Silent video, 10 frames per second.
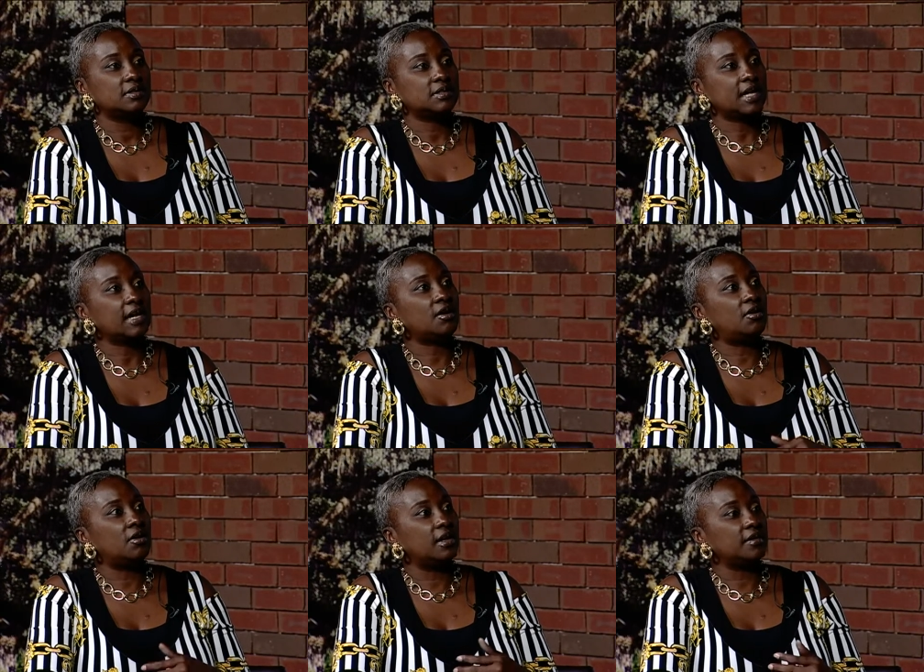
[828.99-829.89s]
take
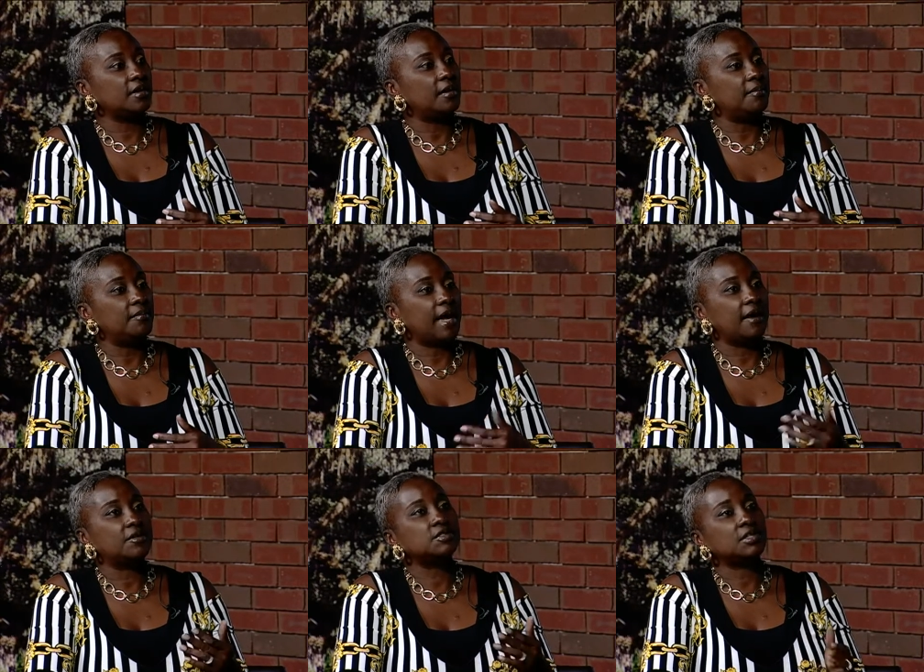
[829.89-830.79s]
on
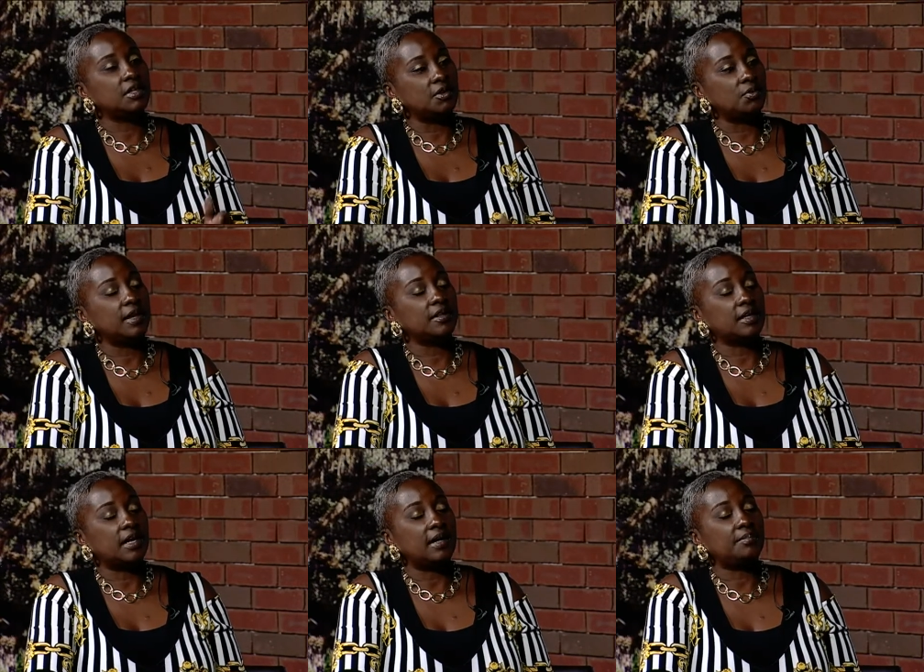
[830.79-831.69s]
marriage in the way that
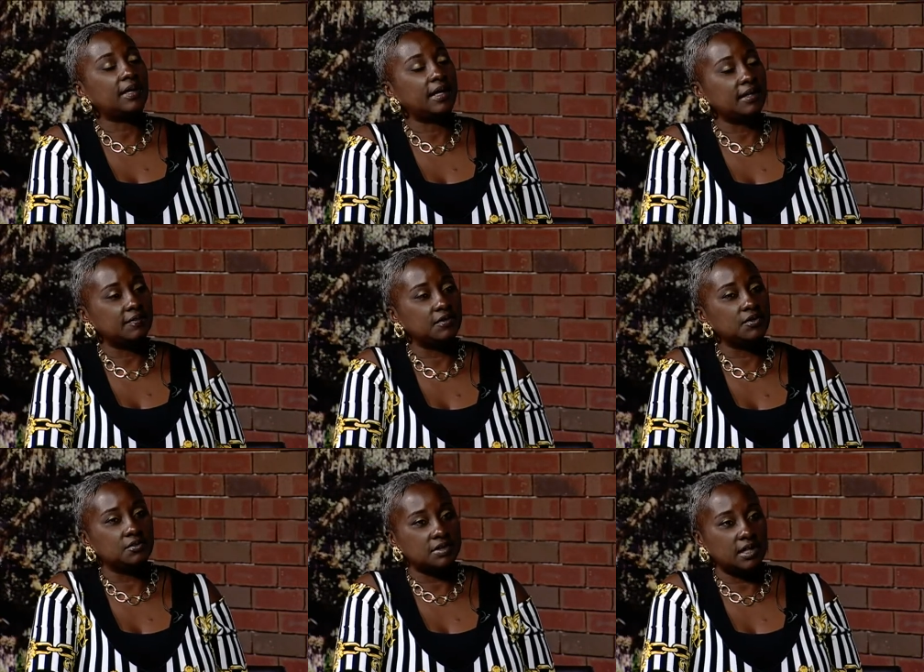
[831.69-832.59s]
God planned for
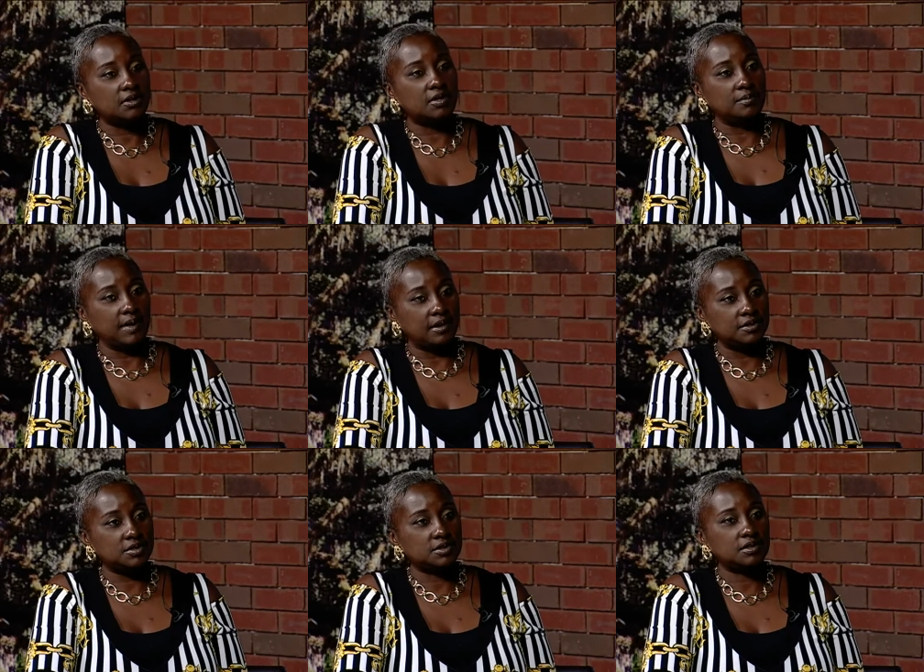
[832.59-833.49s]
you to take on
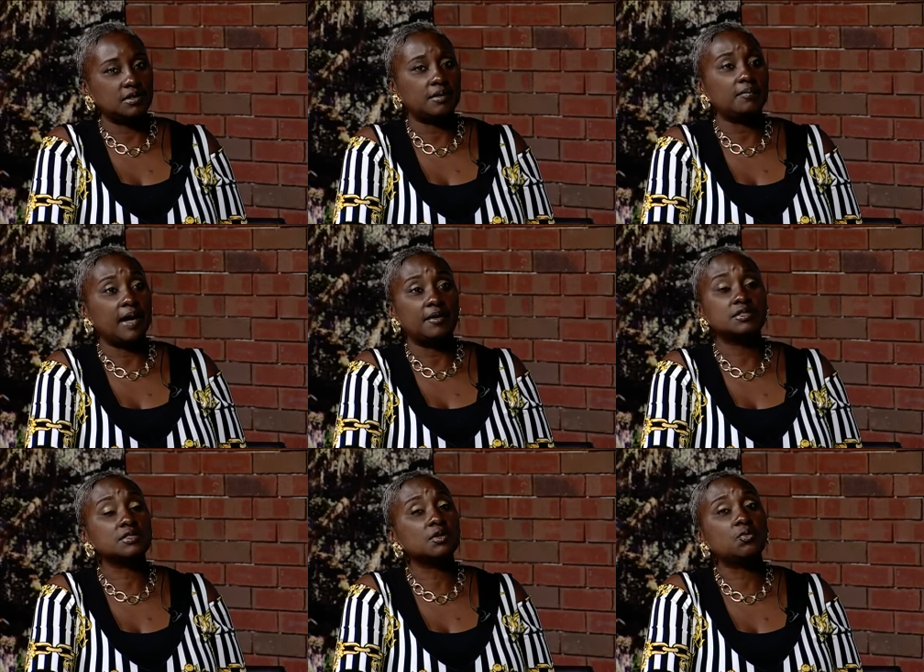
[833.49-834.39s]
marriage. Marriage
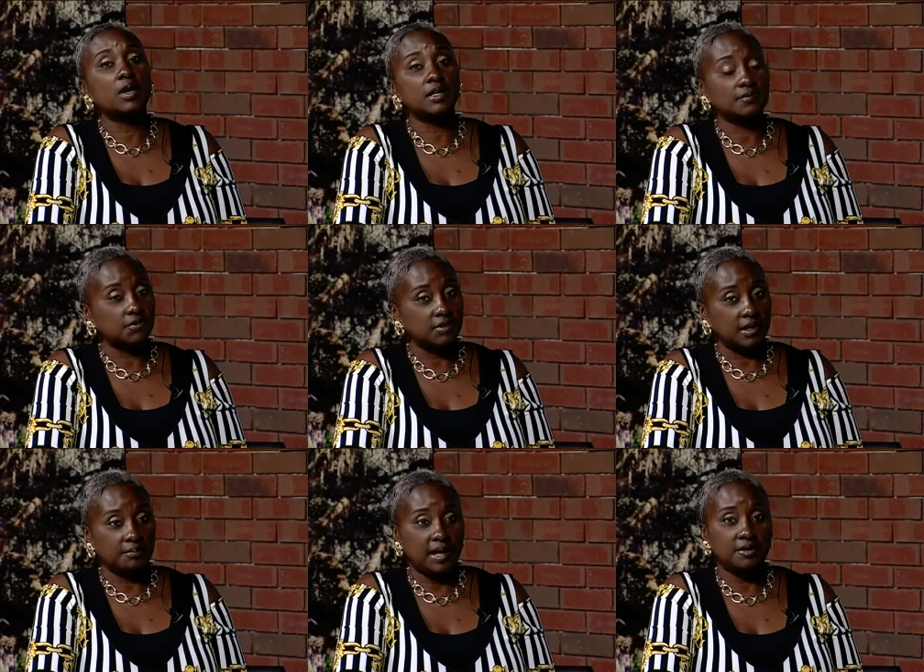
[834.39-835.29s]
is a wonderful
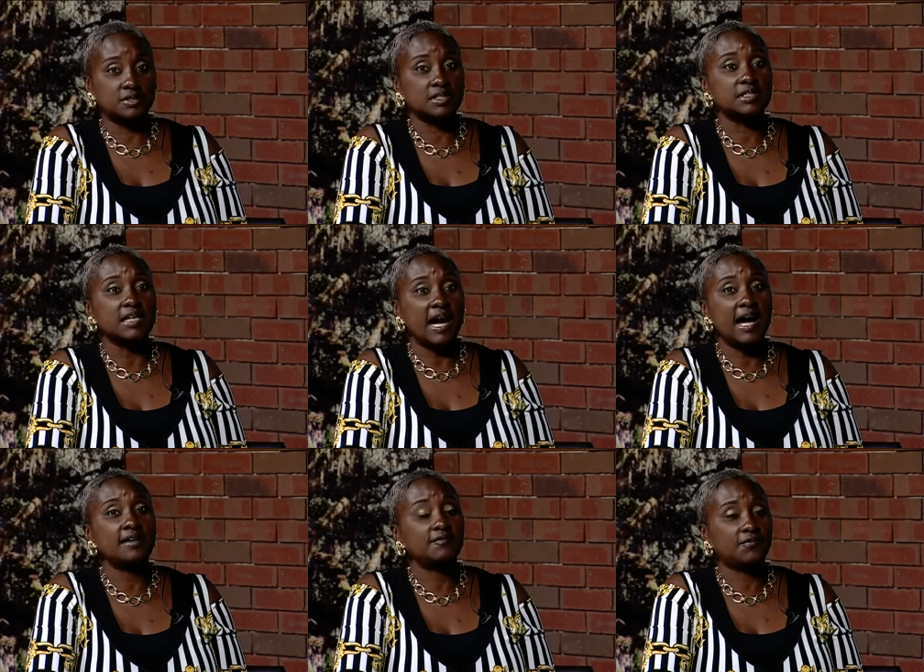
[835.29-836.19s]
thing. Marriage is
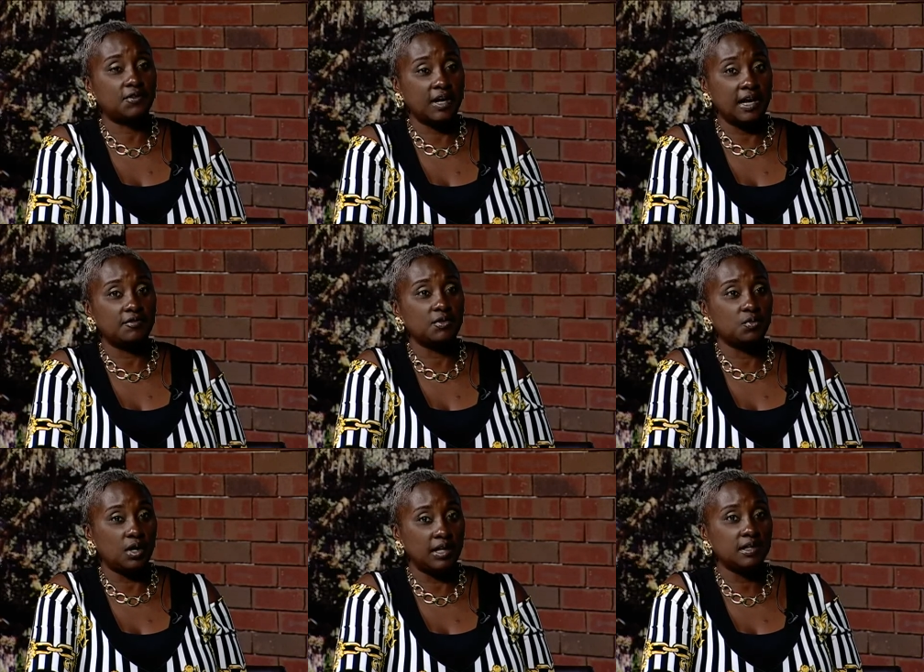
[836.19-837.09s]
not for
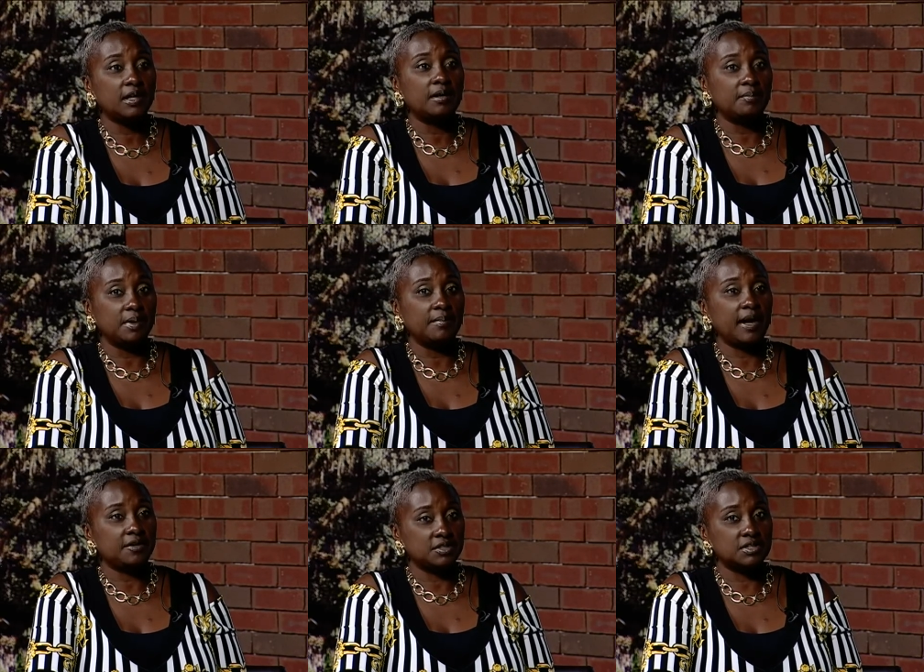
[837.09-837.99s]
everyone, but
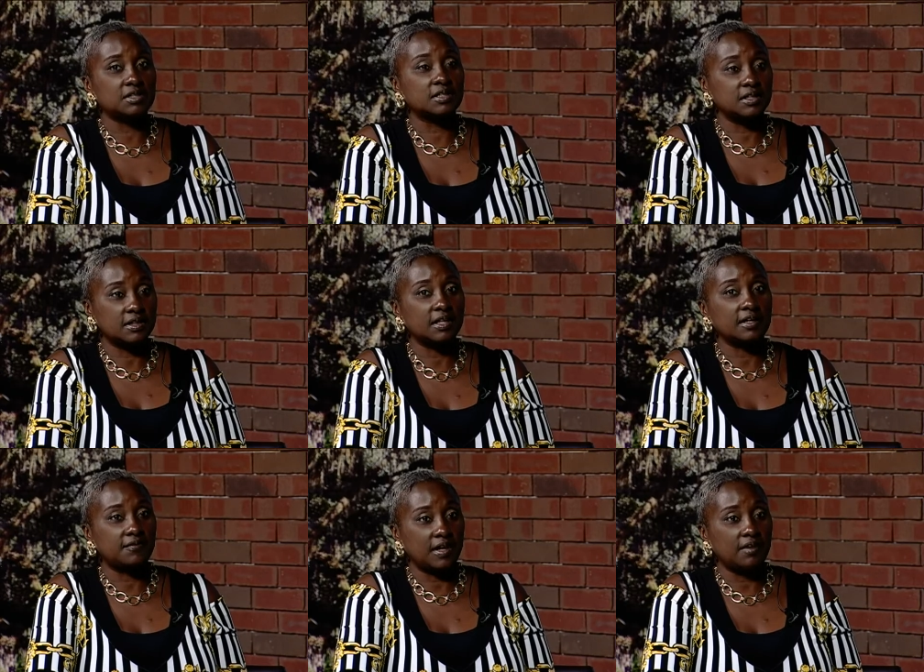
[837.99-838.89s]
marriage is a good thing
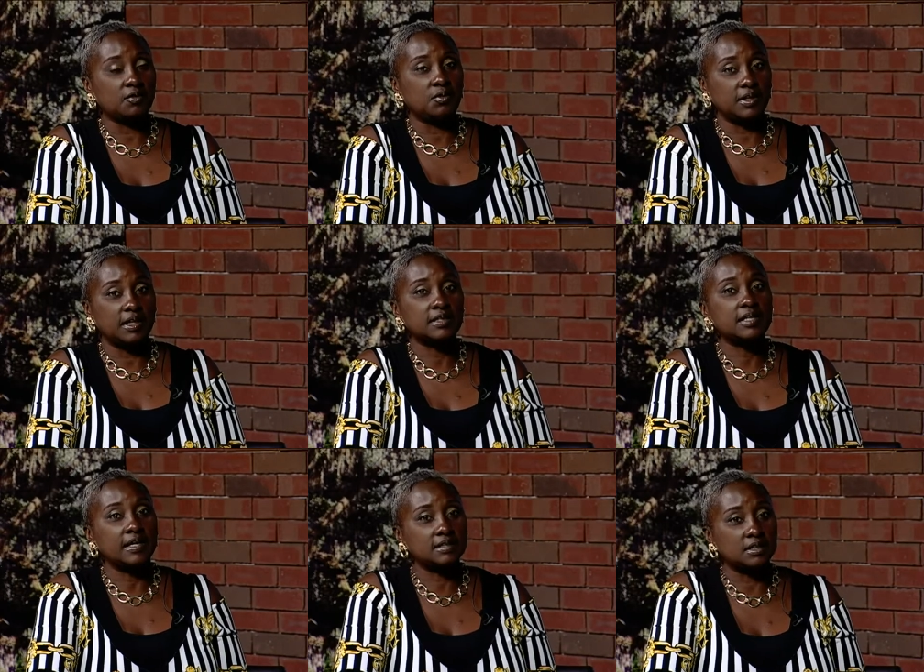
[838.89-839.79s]
for everyone that
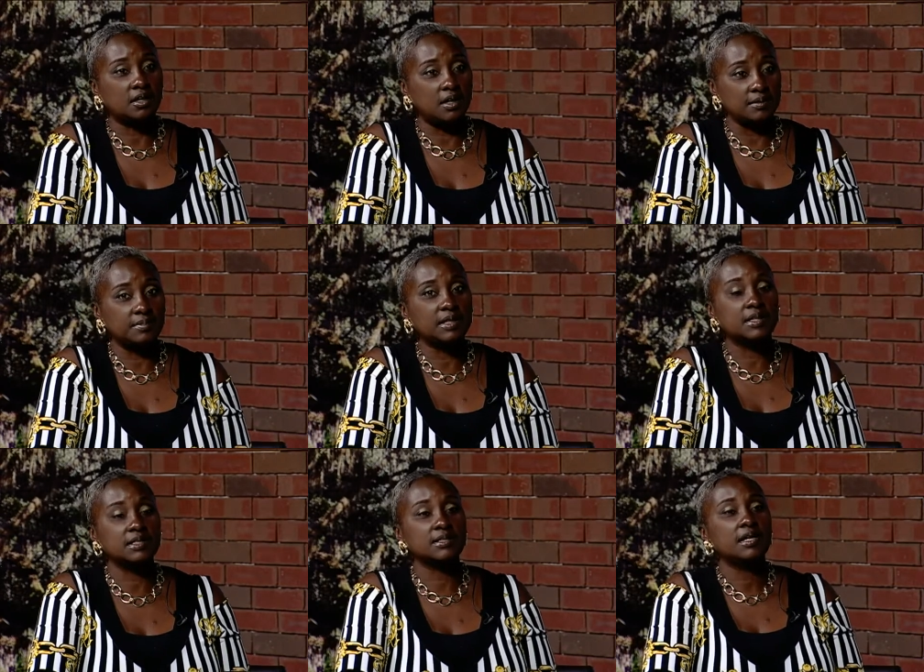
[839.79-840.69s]
takes it on
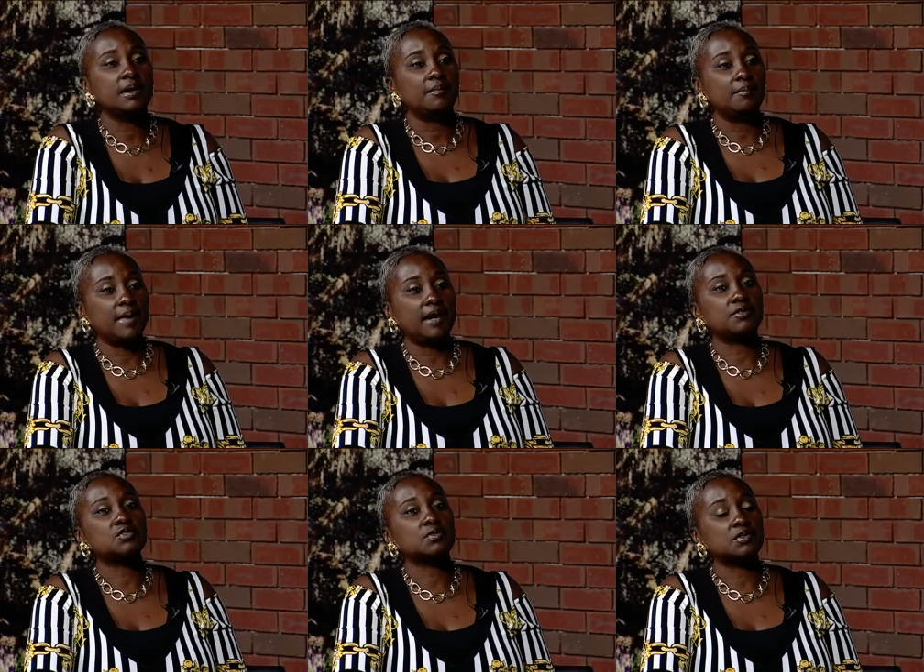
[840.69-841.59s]
because
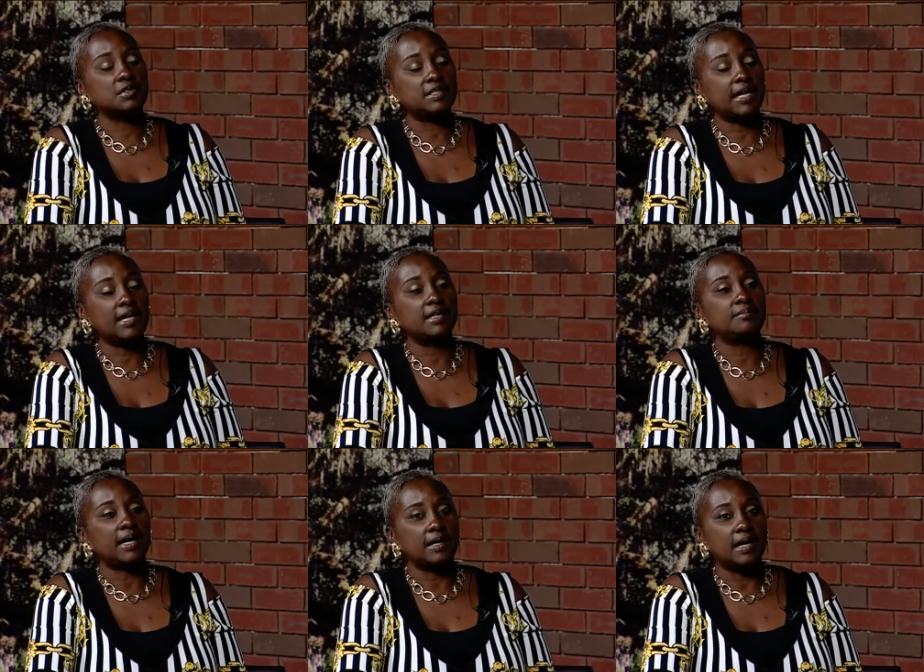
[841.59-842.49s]
marriage was ordained
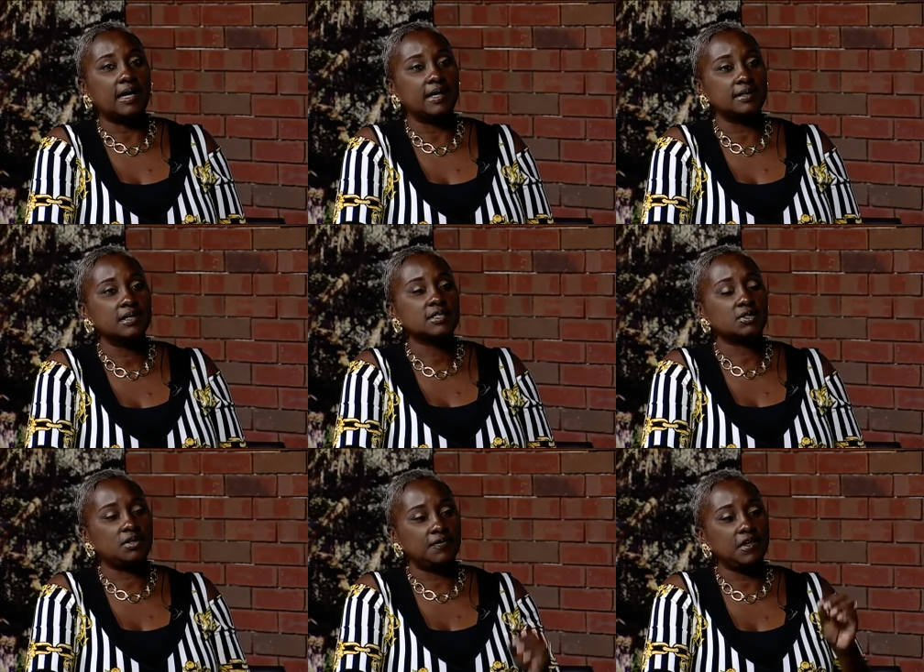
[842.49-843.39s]
by God.
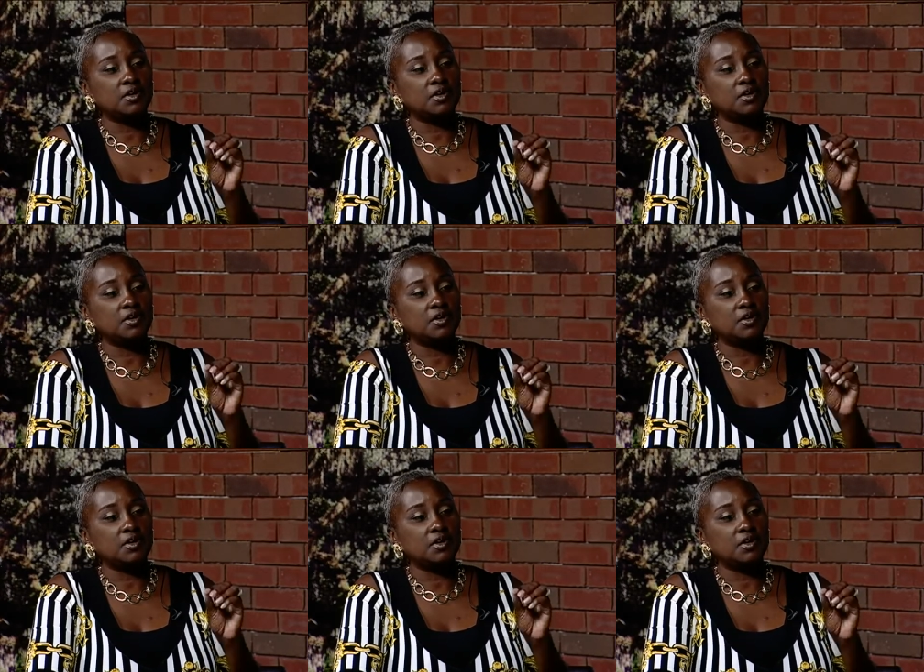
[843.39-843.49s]
So if He